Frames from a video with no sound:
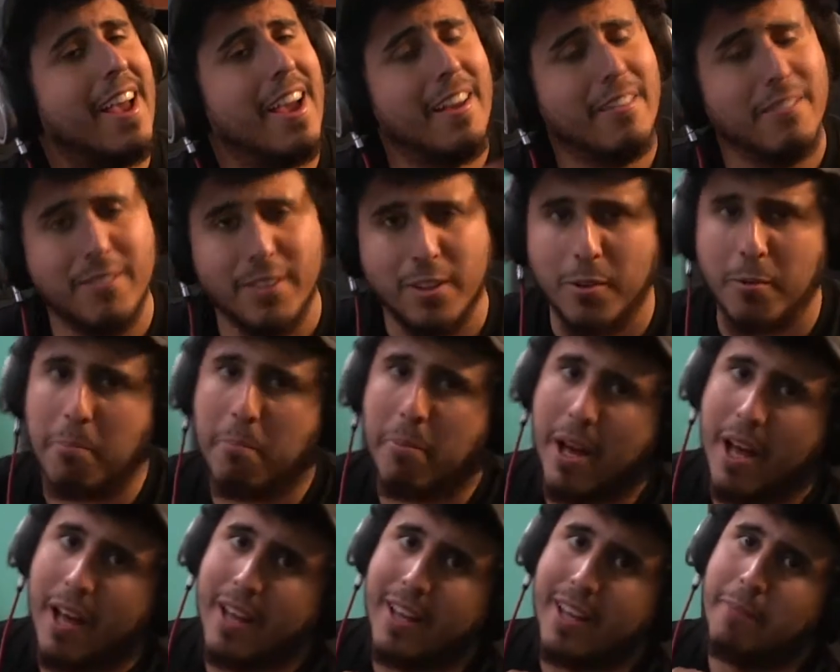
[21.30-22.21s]
Ever
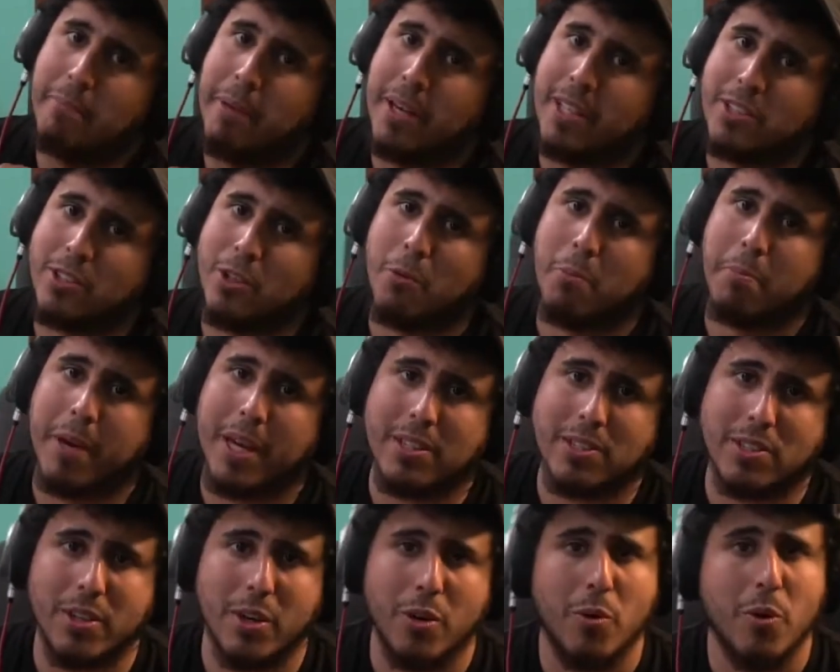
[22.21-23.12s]
by Peso
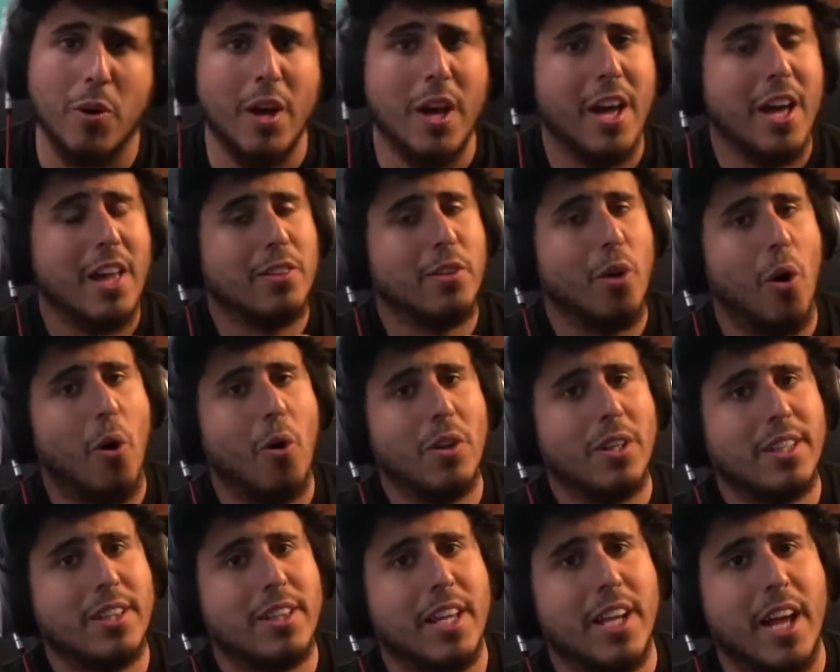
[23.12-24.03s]
Peso. The
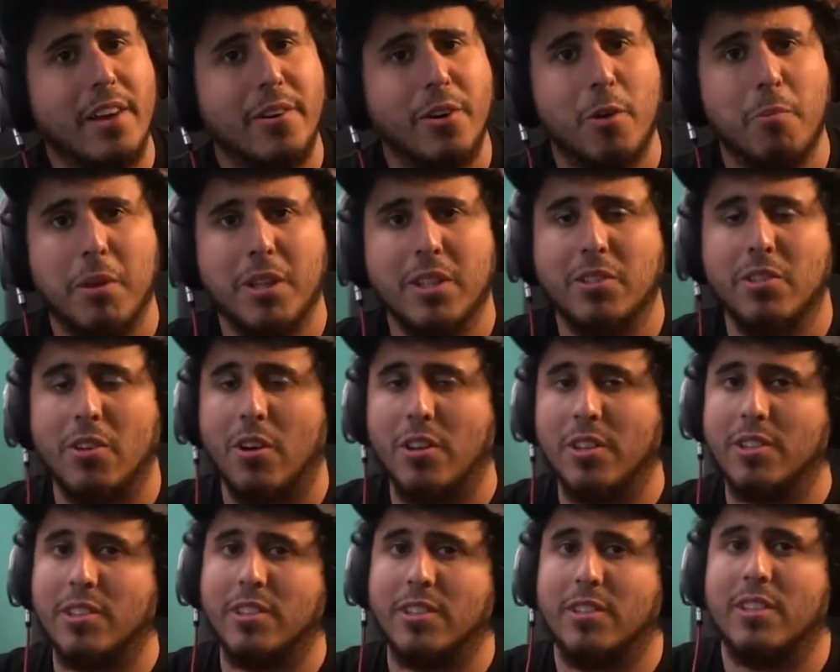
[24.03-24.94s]
only thing I know about this
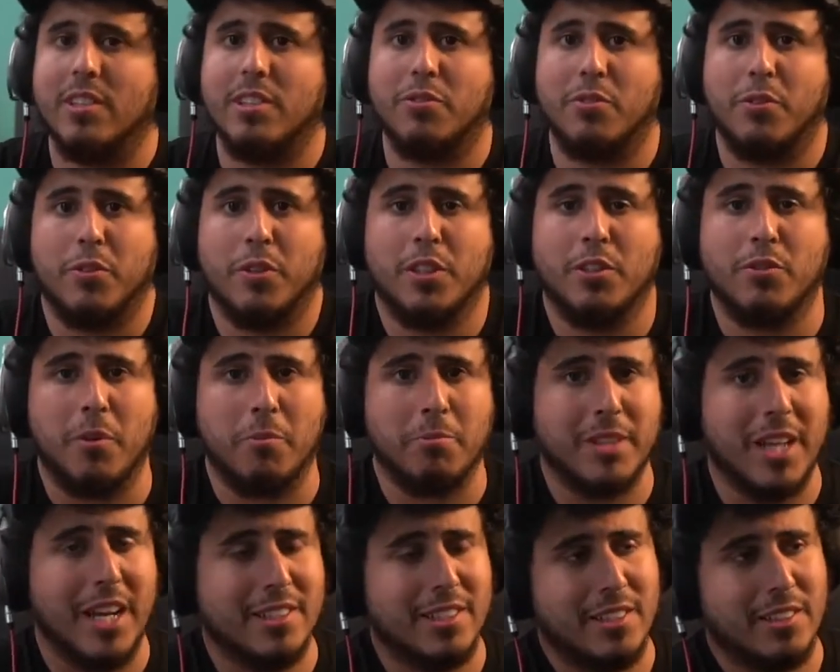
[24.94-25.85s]
artist is this, he's from
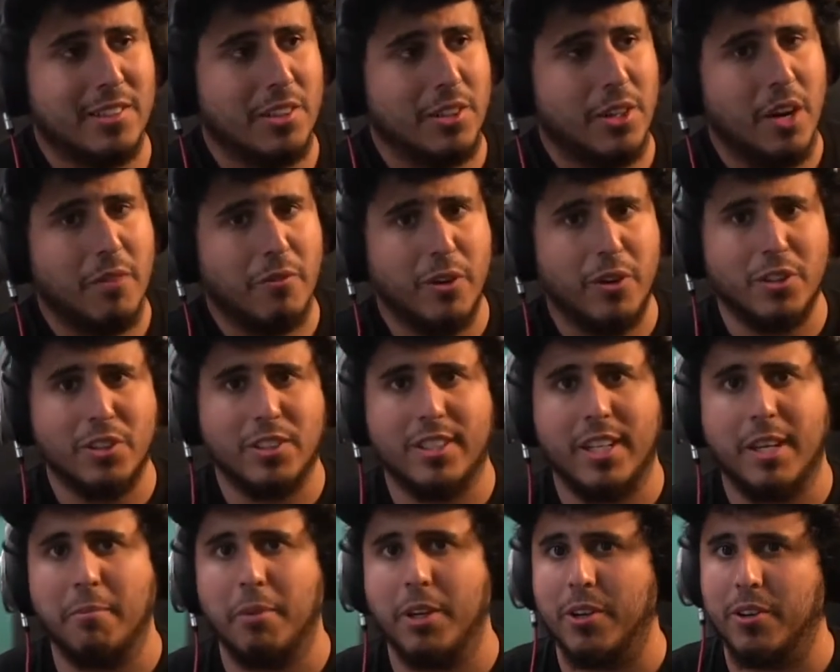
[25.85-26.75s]
Texas. You know, I've heard his
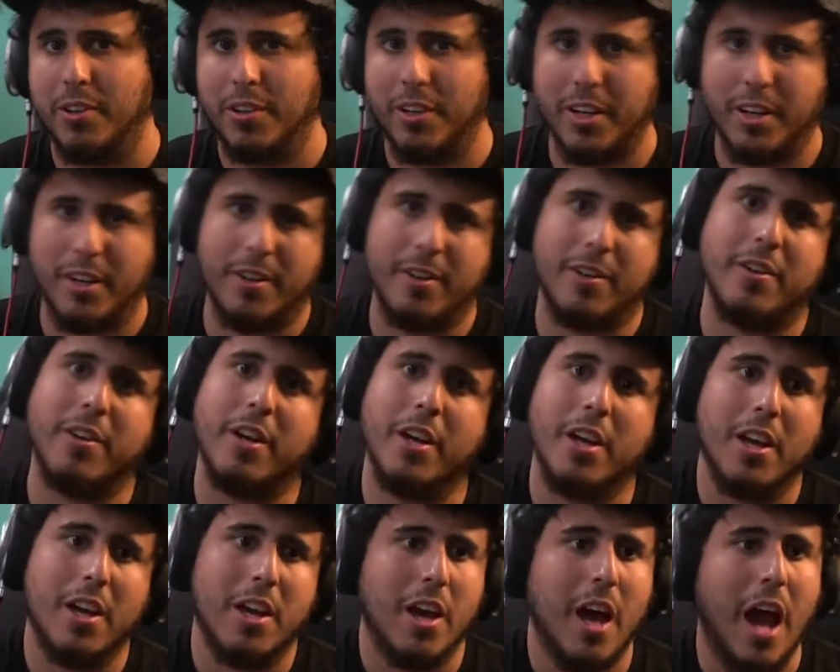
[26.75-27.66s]
name here and there.
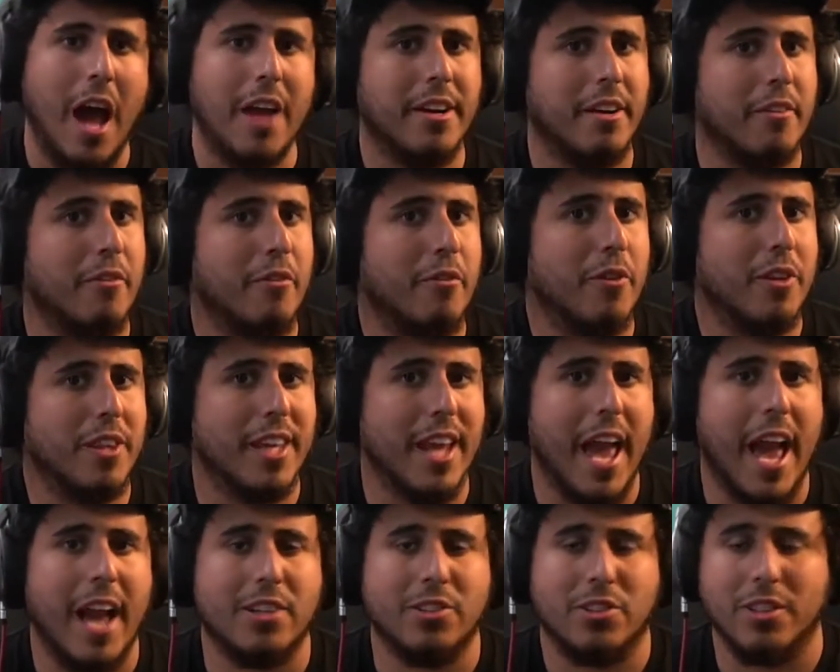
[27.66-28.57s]
I never really
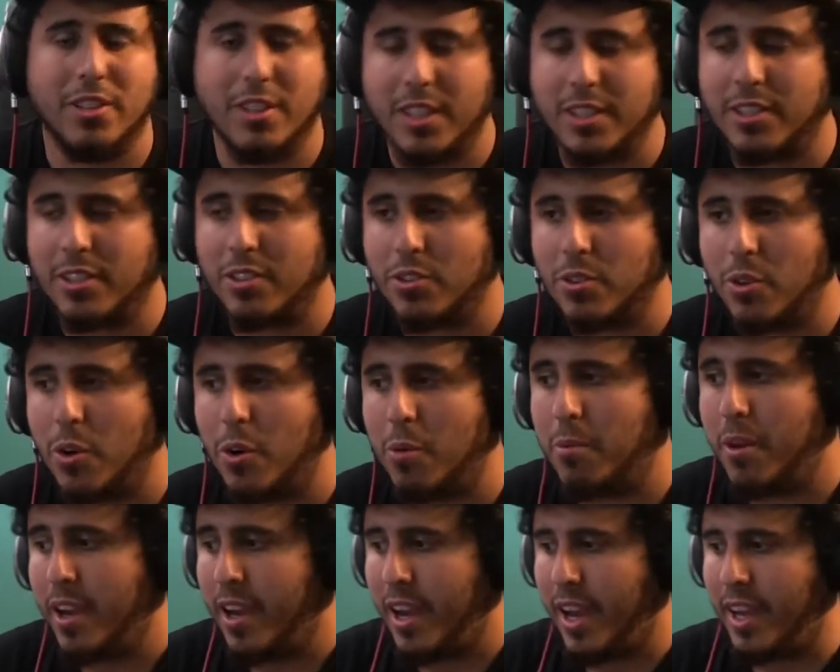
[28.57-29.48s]
actually listened to him,
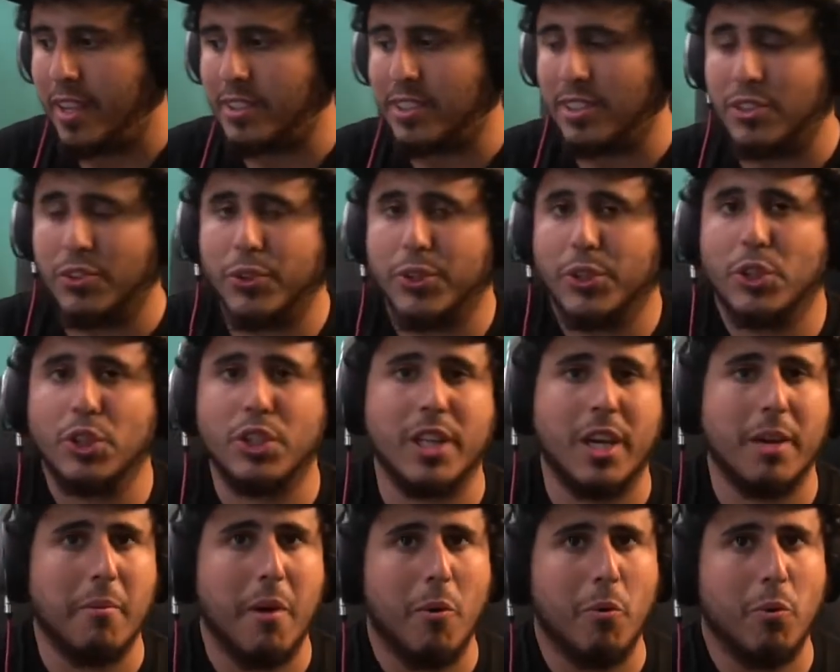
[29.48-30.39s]
and since he just
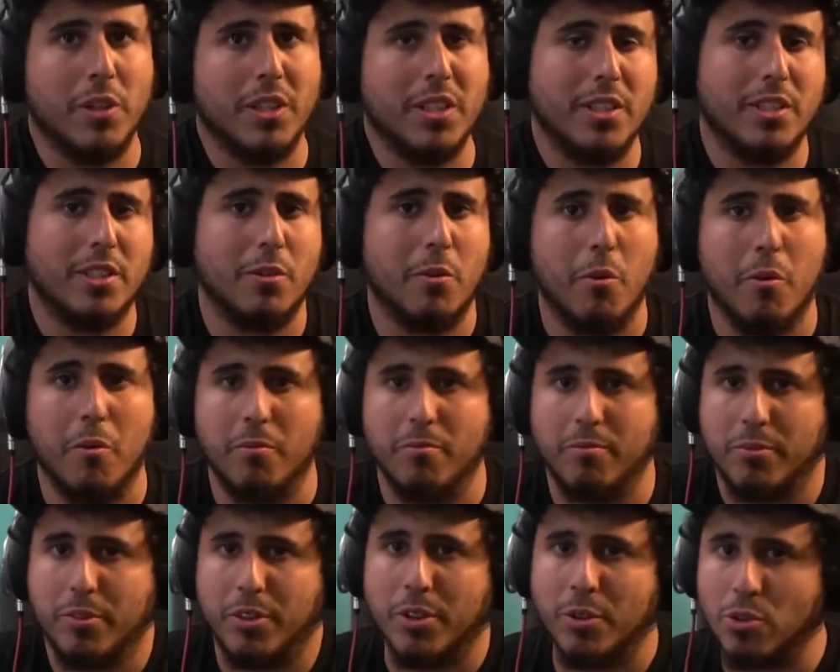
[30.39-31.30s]
came out with this
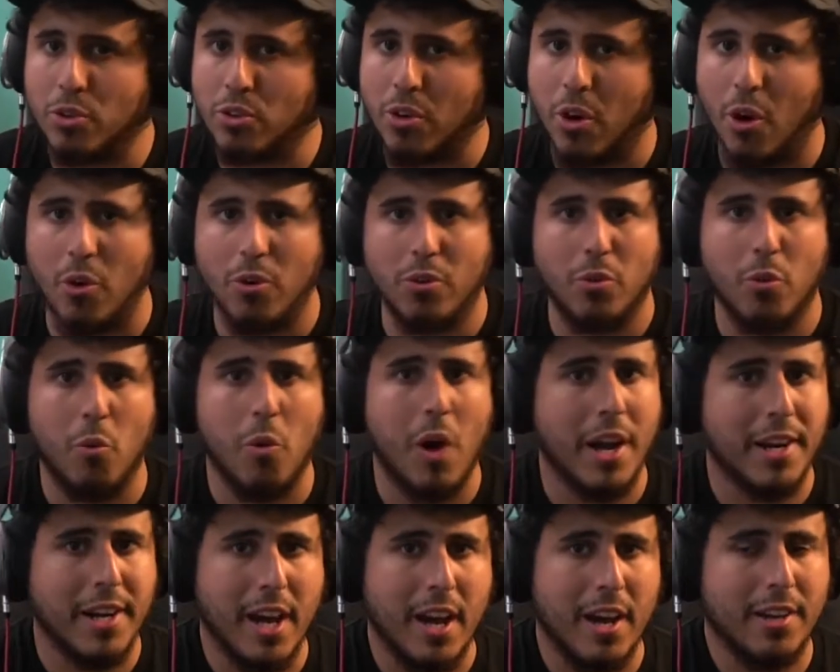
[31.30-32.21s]
new song,
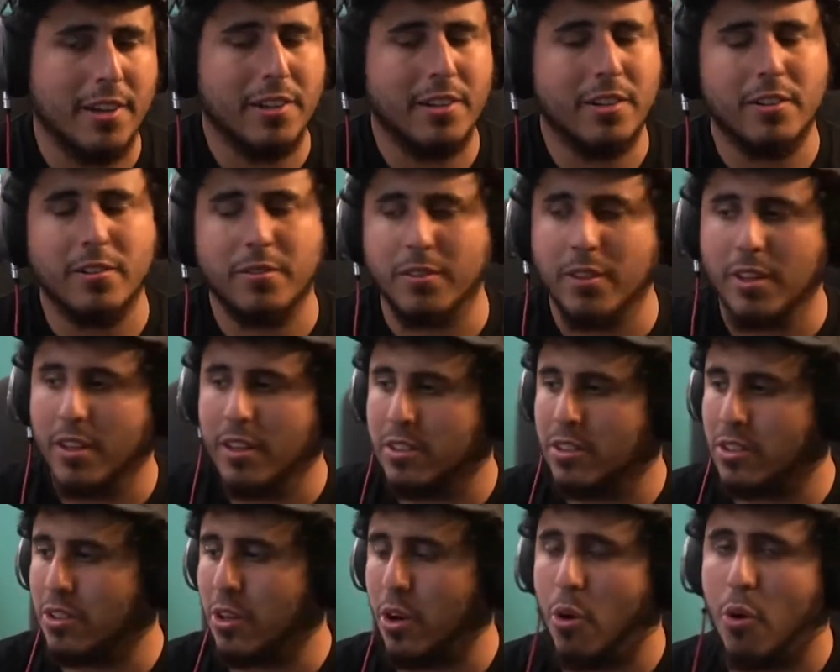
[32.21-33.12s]
why not, you know?
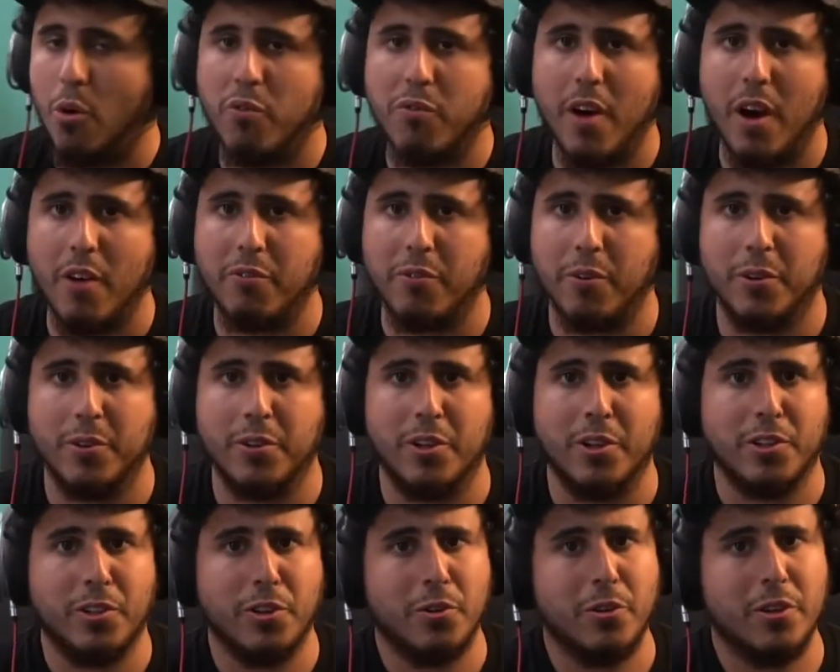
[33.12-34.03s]
So without further
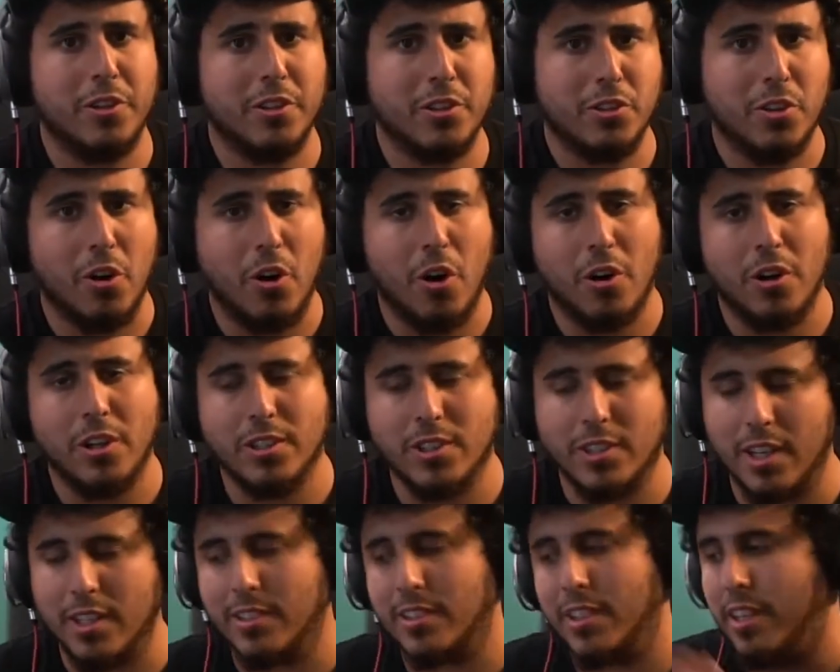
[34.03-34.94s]
ado, here's
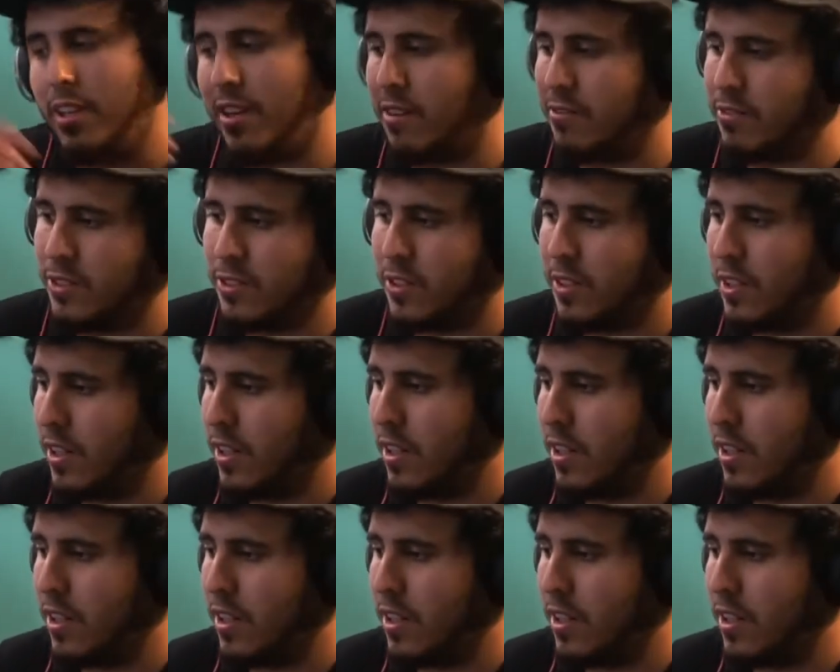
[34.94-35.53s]
Hardest Ese Ever.